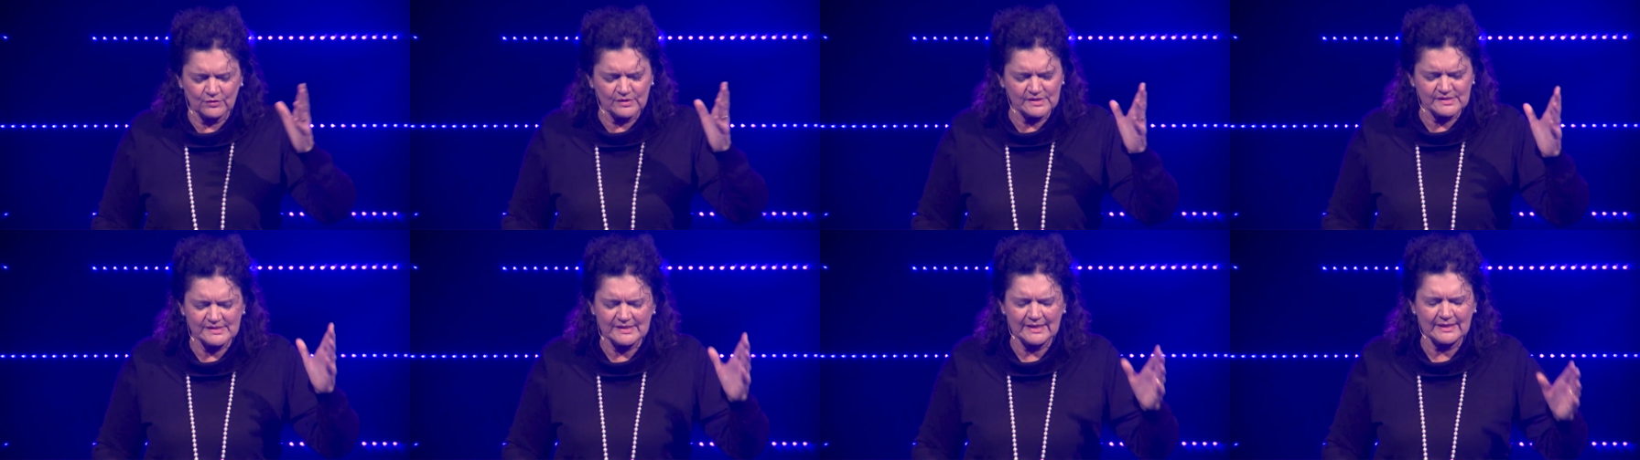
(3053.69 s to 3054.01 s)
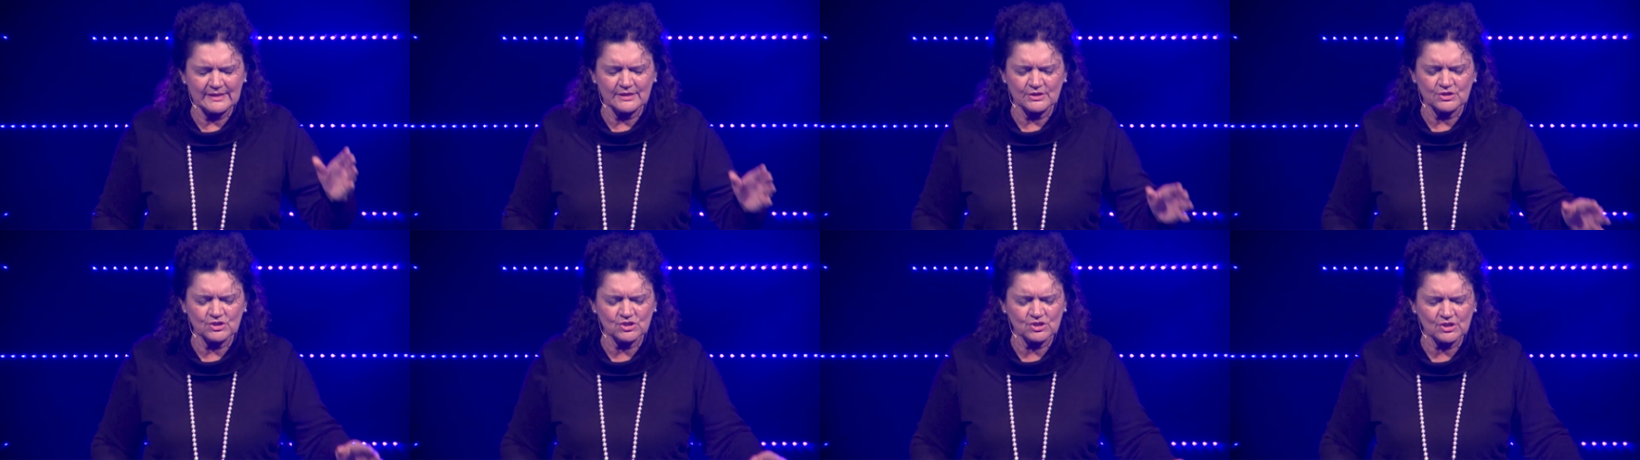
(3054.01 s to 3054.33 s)
he's had
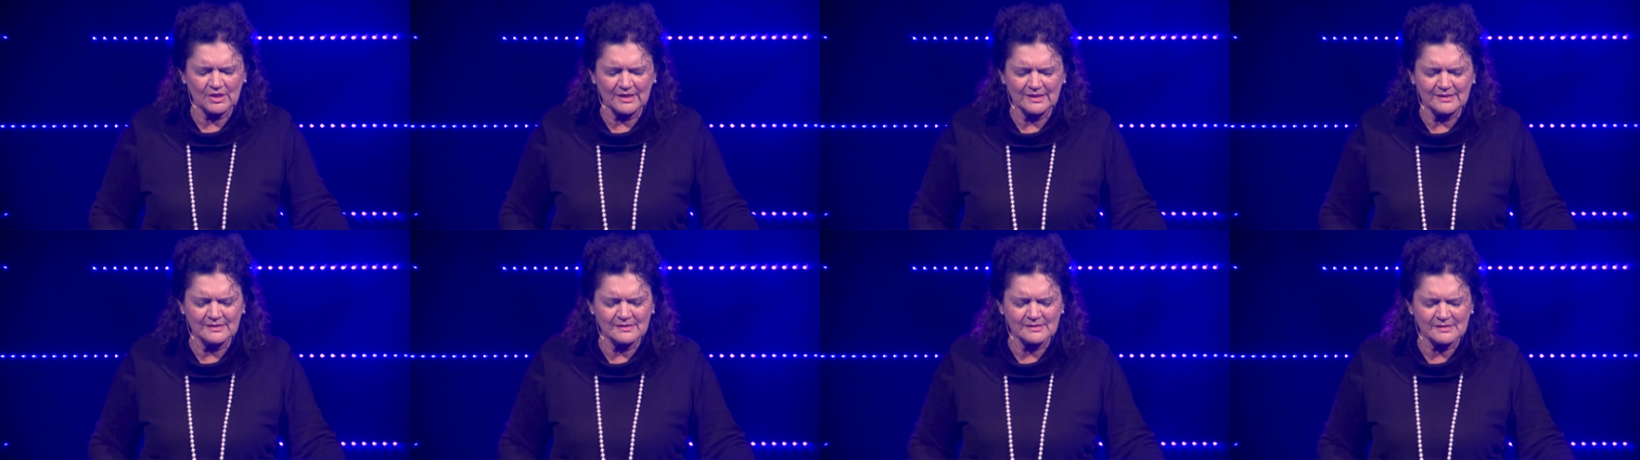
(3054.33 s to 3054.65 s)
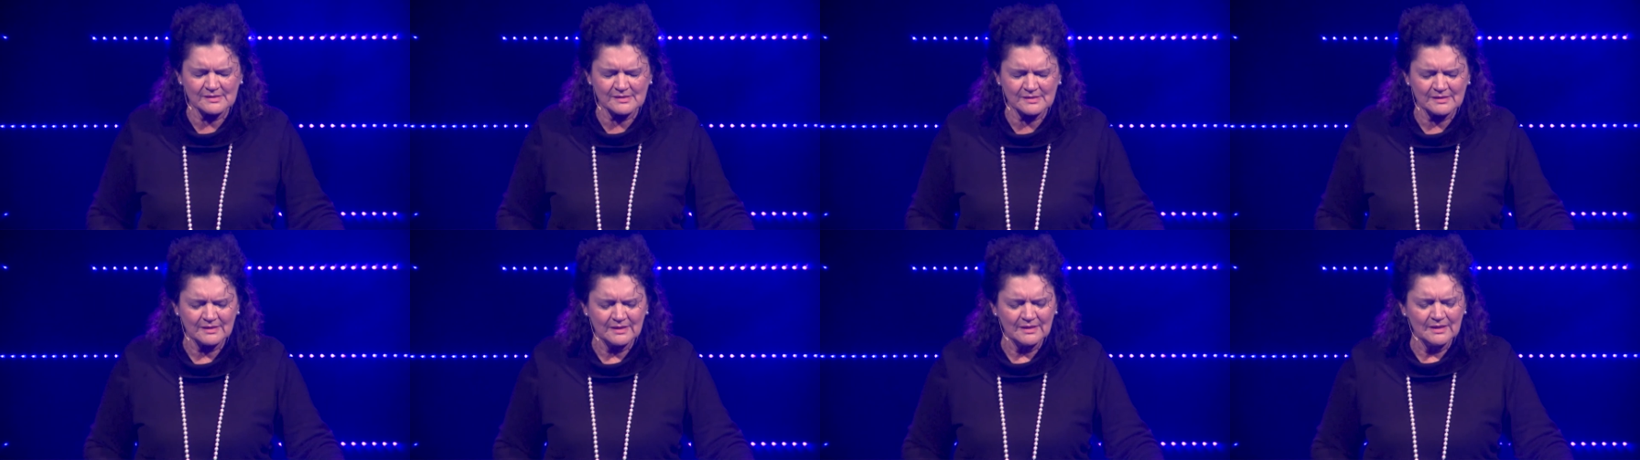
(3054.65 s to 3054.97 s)
a
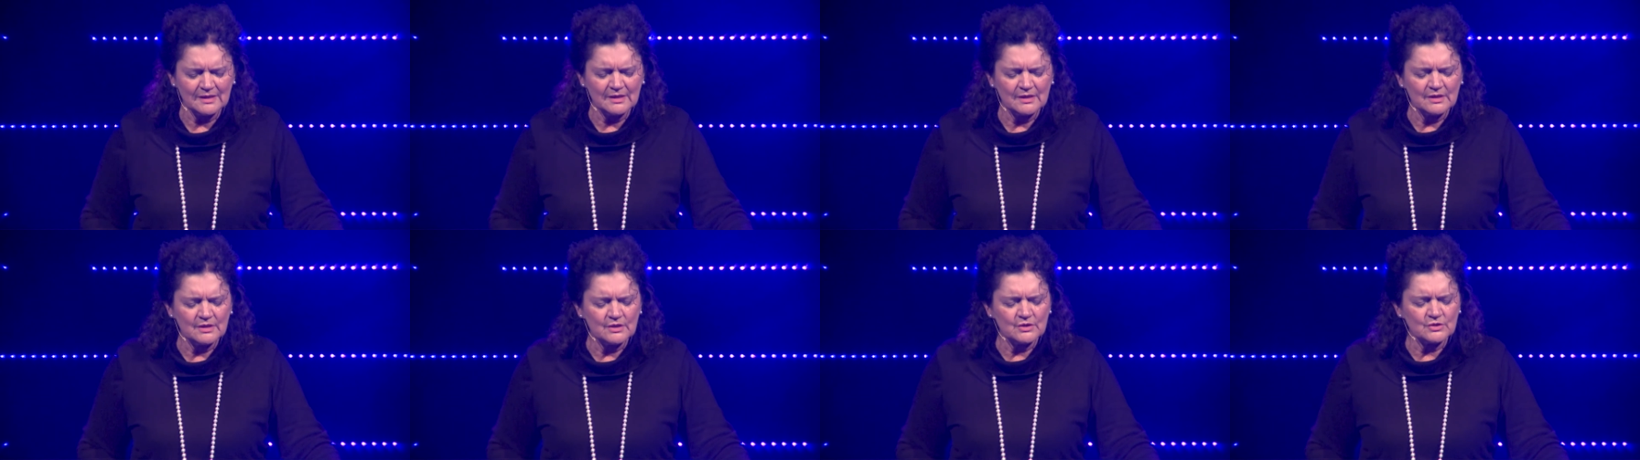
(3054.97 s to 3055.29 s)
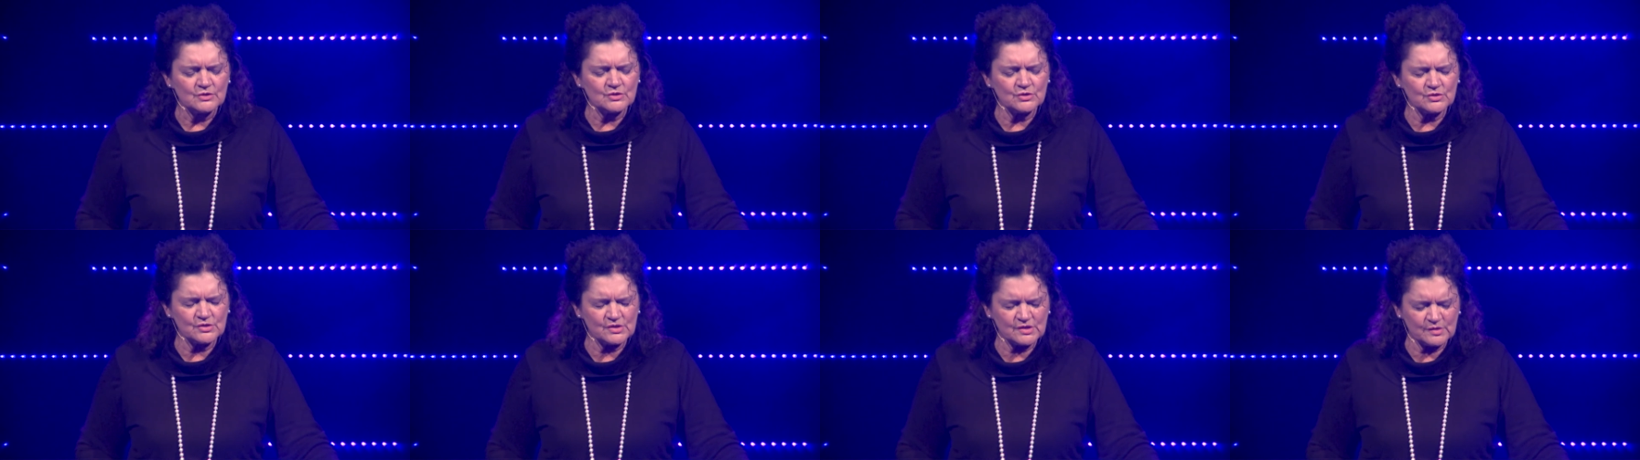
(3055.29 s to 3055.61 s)
chance
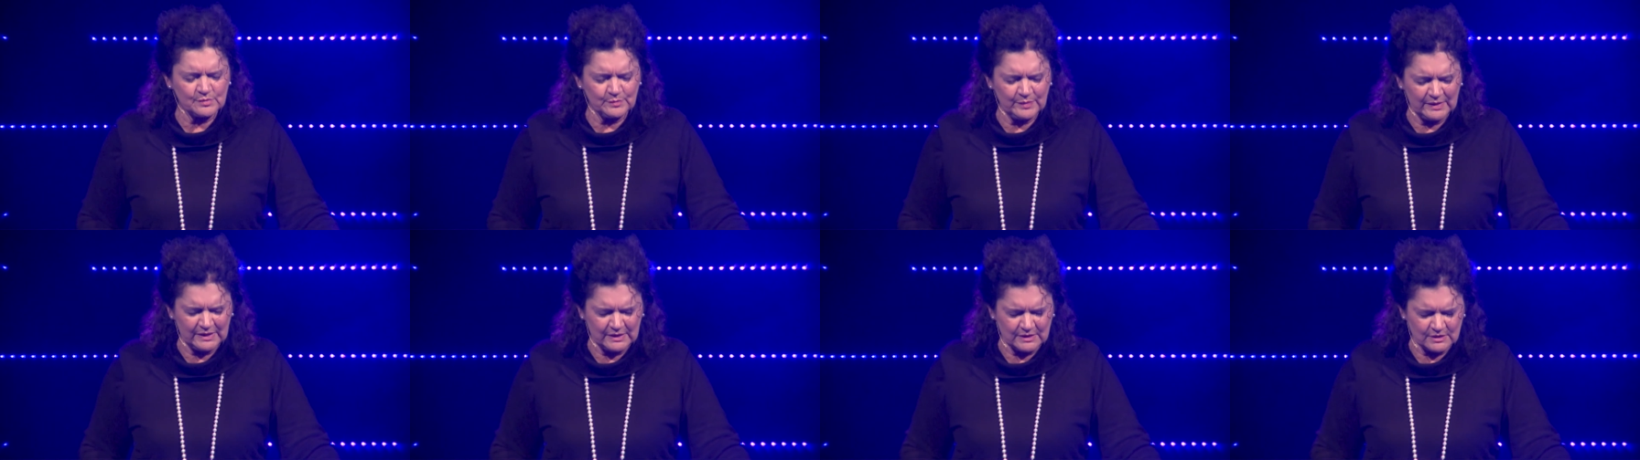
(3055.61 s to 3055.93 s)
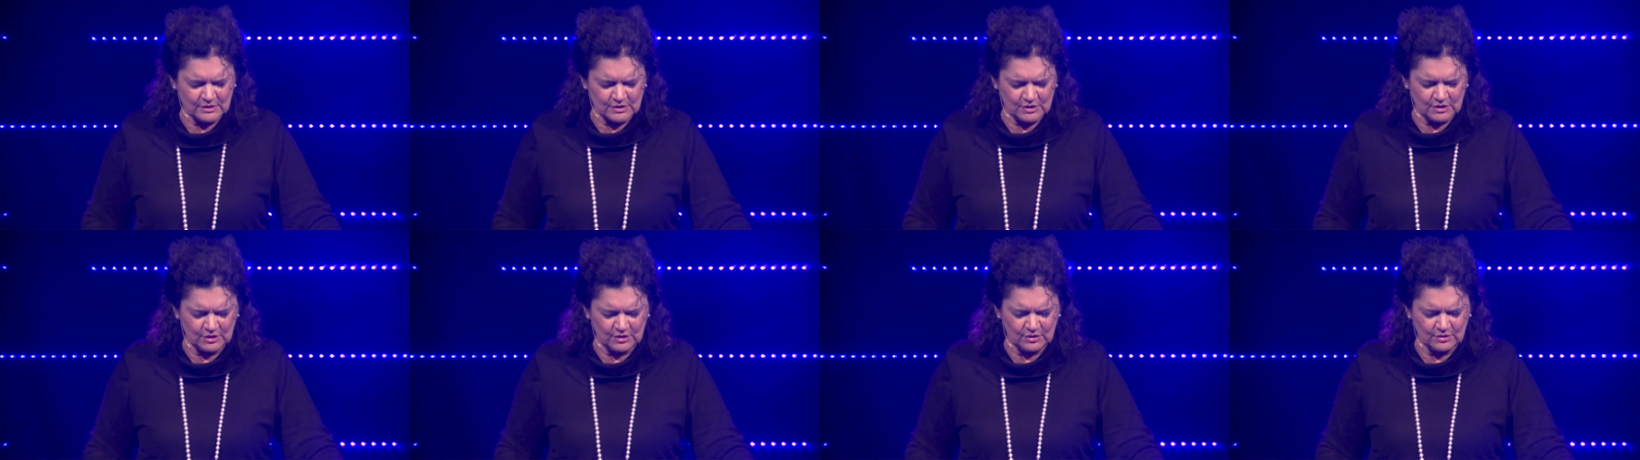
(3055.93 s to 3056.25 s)
to speak
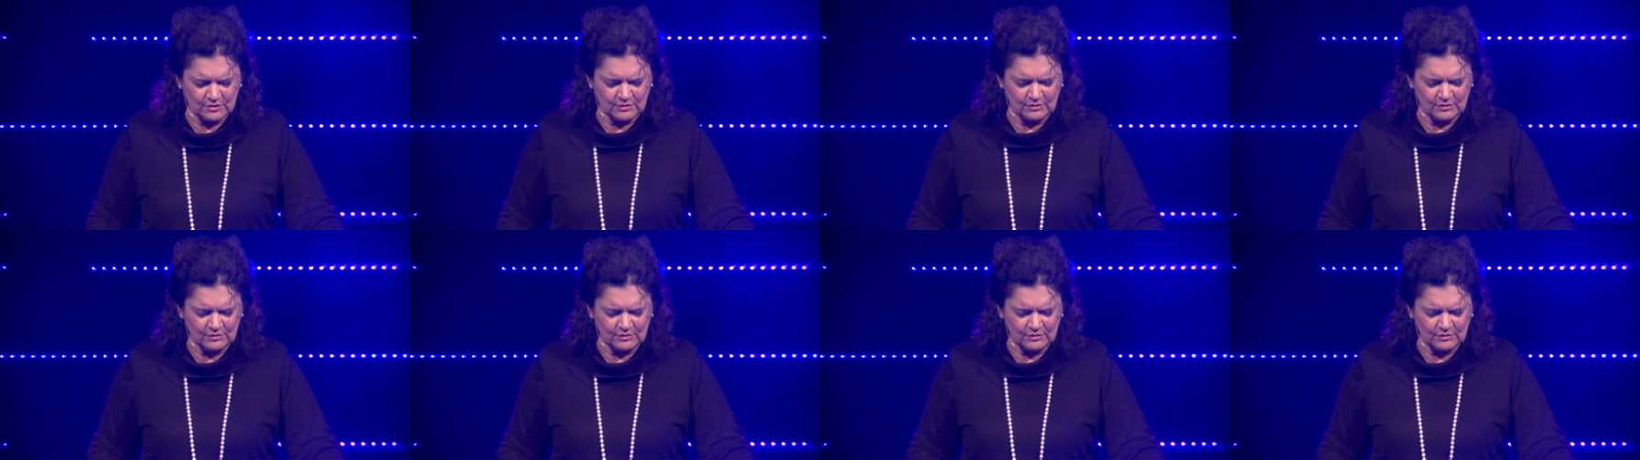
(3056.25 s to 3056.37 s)
to you.